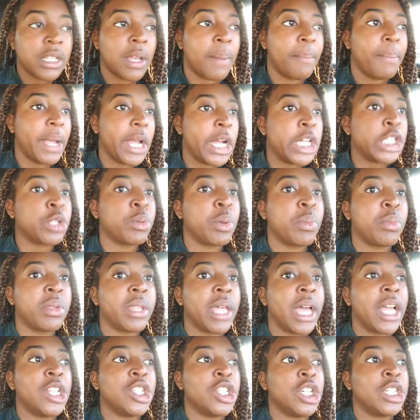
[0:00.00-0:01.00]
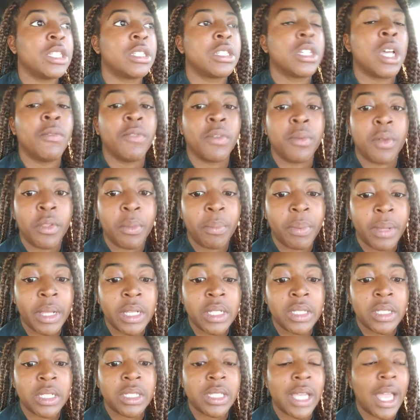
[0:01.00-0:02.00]
compared to people that just come from other
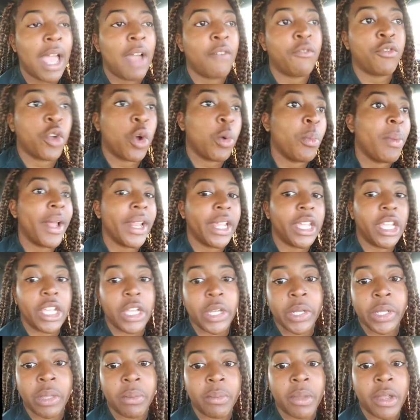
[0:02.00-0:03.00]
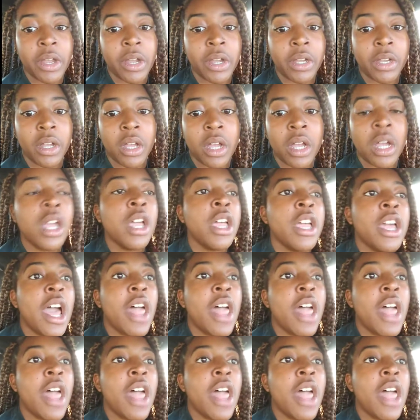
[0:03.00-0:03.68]
places that have nobody here in America